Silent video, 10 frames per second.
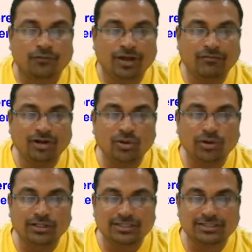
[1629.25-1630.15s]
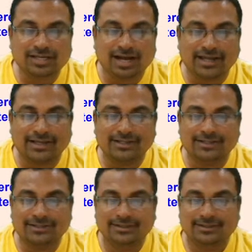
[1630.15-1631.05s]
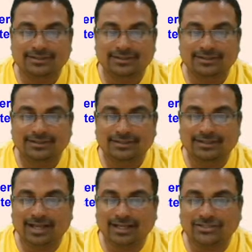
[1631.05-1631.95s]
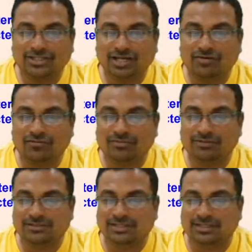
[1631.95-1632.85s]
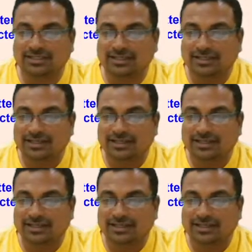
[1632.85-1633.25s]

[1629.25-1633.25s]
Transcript: When we look at the sky, the direction away from the sun,